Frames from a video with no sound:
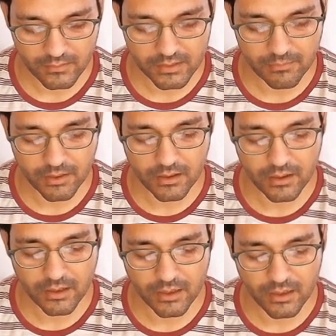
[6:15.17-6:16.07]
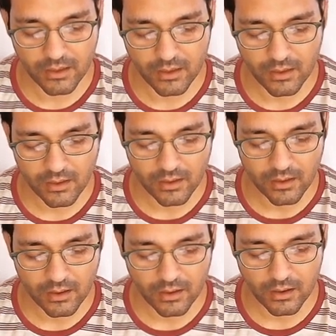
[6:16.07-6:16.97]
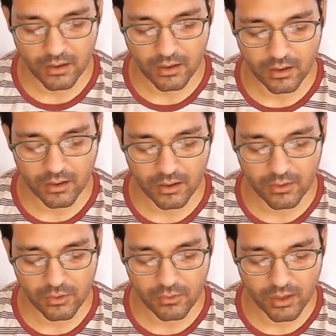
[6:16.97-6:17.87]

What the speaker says: Similarly, you